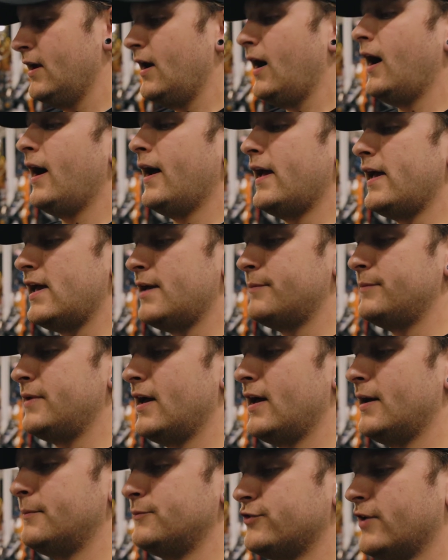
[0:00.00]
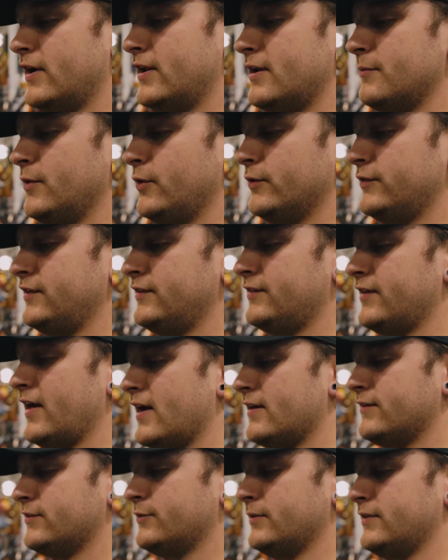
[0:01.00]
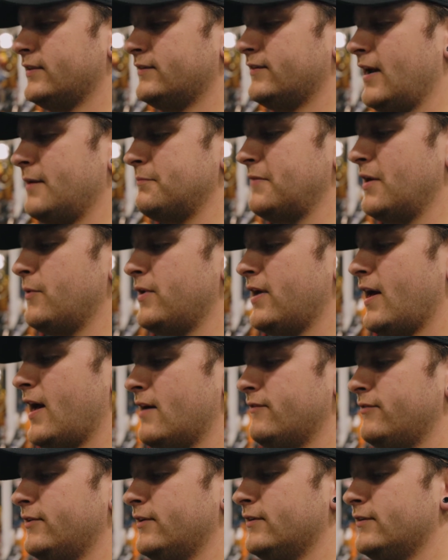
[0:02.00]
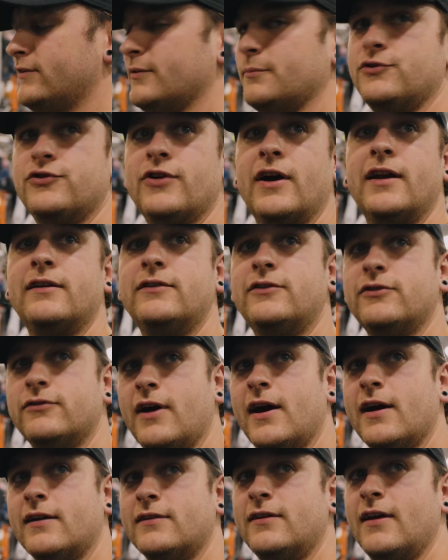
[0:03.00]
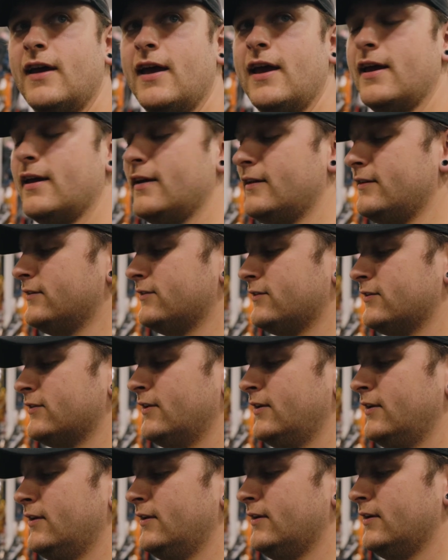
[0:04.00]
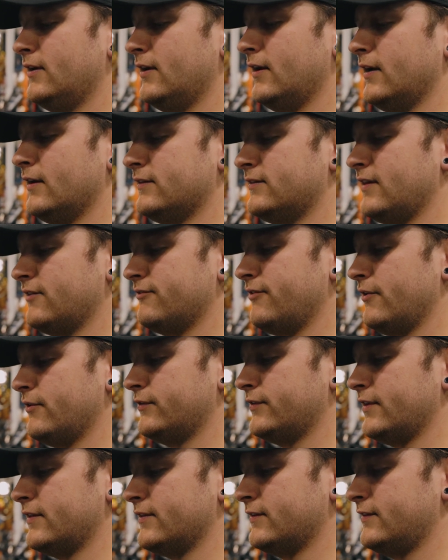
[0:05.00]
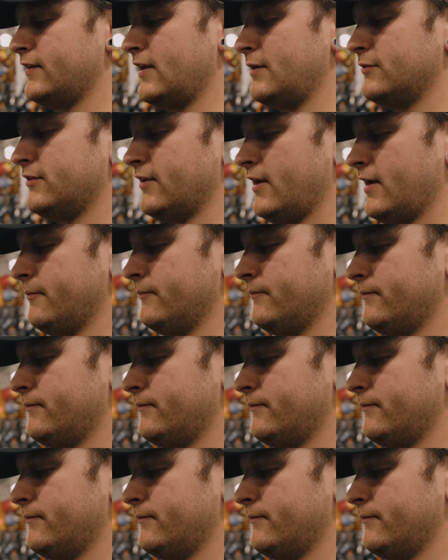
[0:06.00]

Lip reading: I am, yeah. I'm trying to multitask with the time that we have here, so I'm trying to direct and take photos at the same time.